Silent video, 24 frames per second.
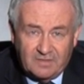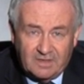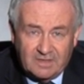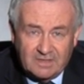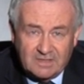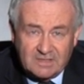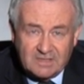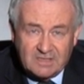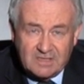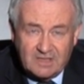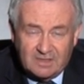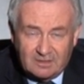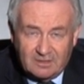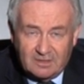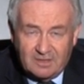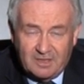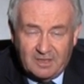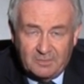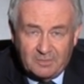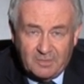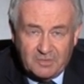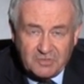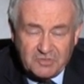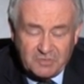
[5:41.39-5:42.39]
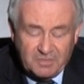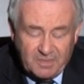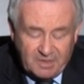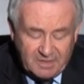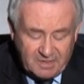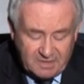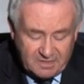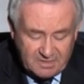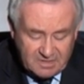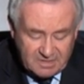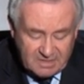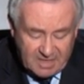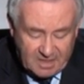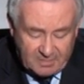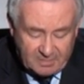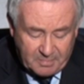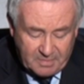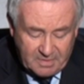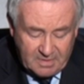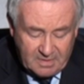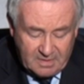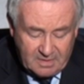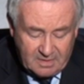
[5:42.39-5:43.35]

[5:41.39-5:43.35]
and certainly a much bigger step